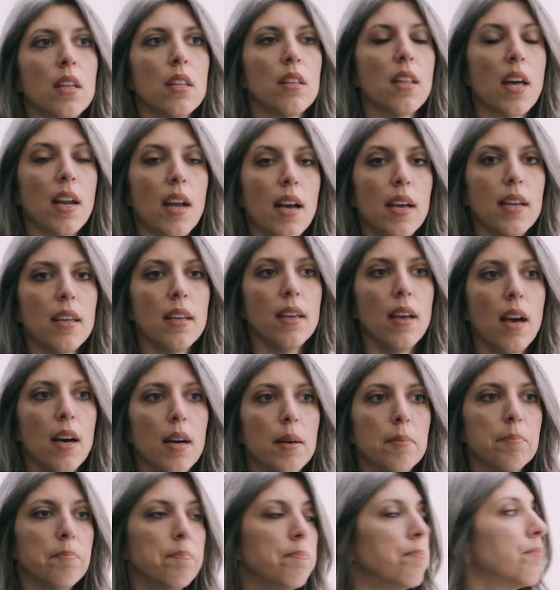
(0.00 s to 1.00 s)
that
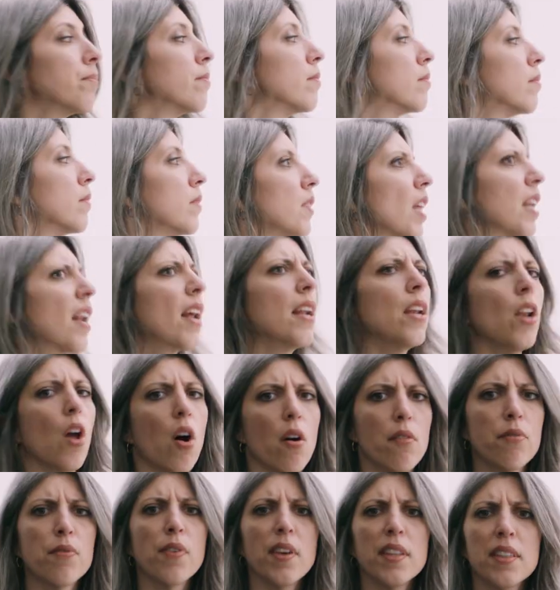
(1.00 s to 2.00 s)
I
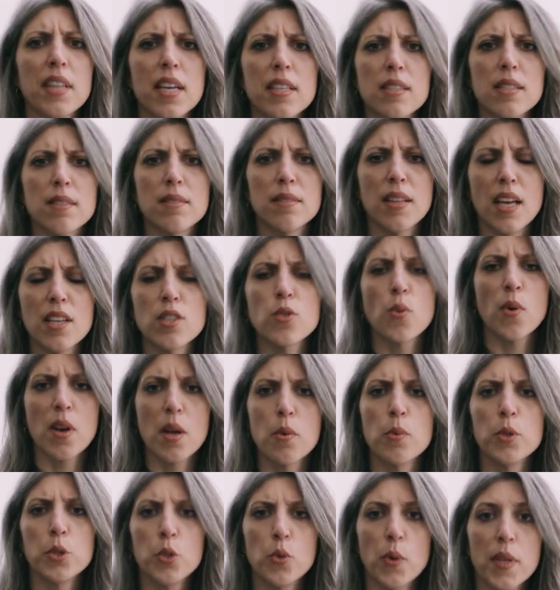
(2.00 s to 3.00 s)
love, and that's what
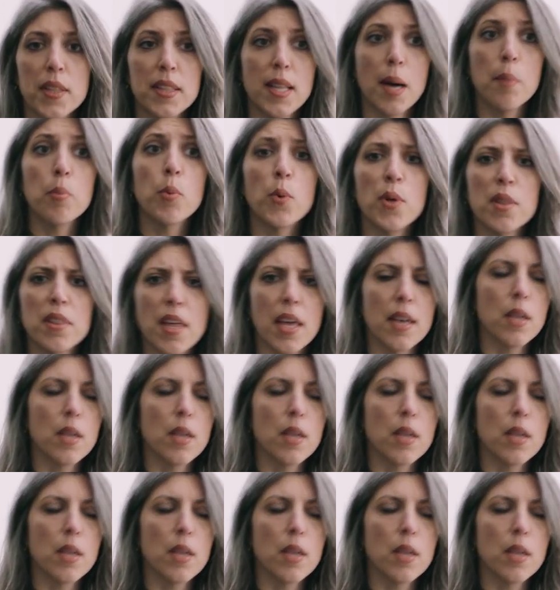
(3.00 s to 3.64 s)
I want to end up with